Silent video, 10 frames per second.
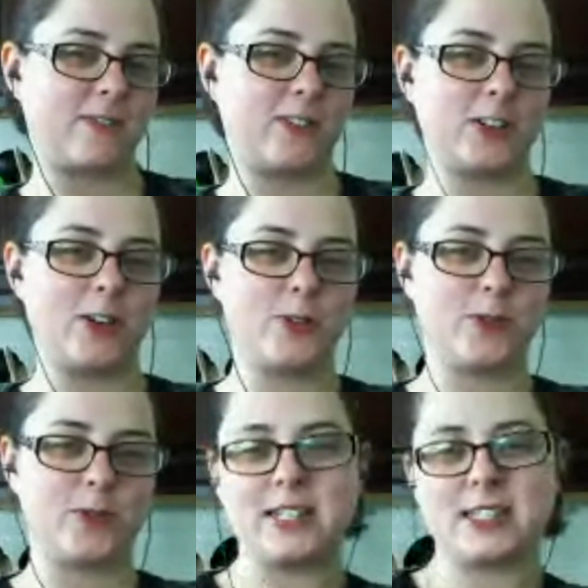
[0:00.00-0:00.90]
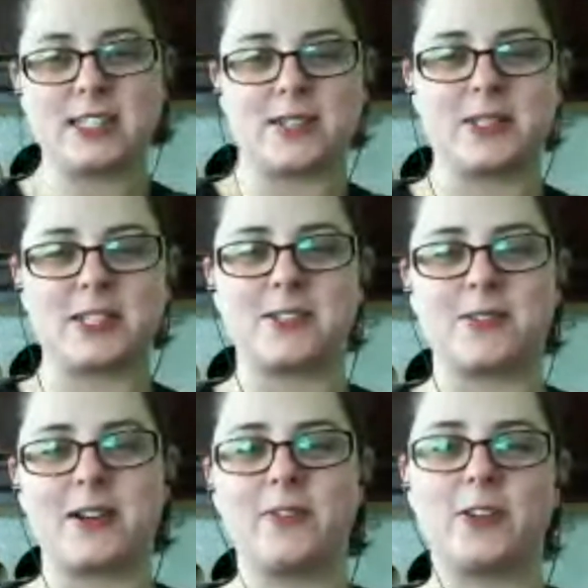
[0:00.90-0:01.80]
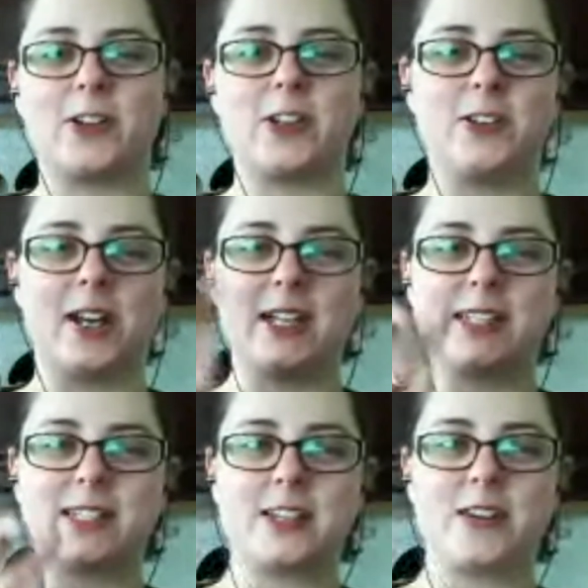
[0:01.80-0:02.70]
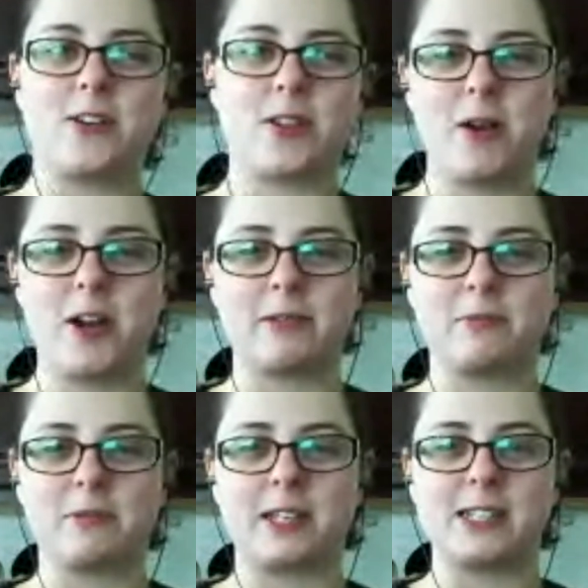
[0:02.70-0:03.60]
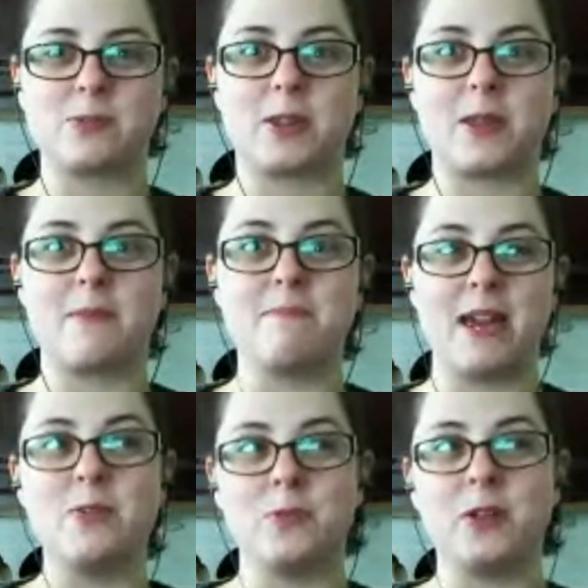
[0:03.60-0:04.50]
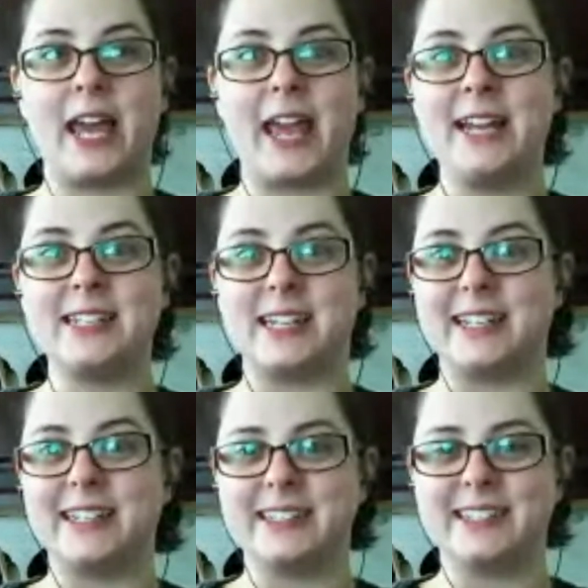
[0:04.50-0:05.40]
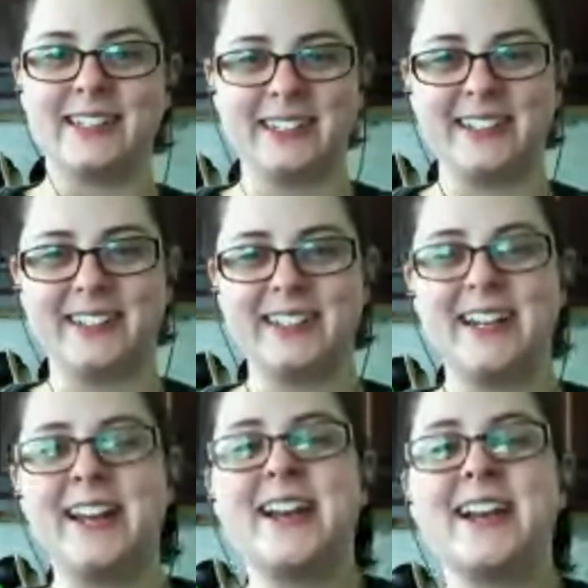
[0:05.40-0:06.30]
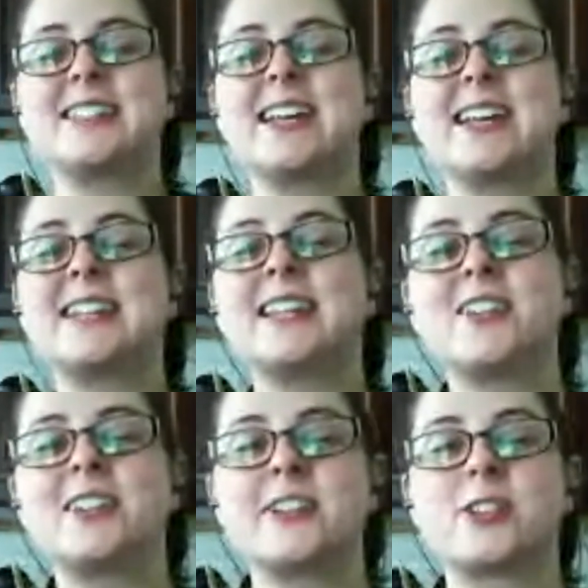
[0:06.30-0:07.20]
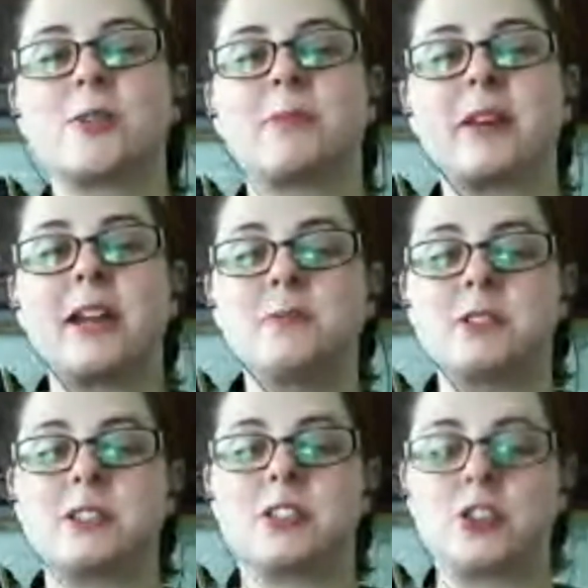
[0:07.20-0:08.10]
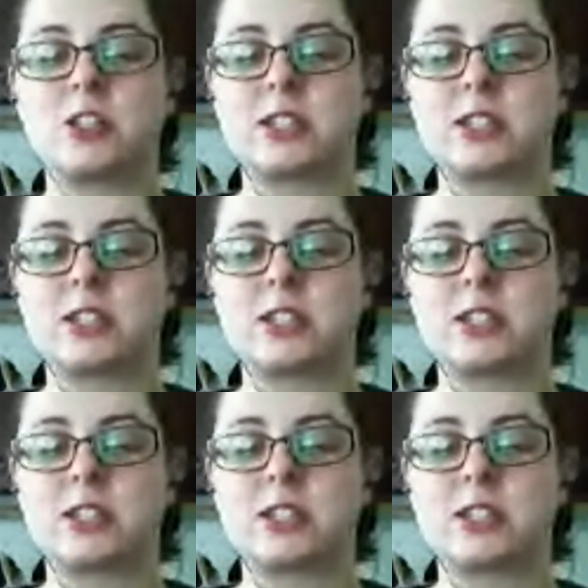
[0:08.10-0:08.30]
for no reason whatsoever. You guys can go to the marketplace where the men will hate it. Because I think their initial plan was to just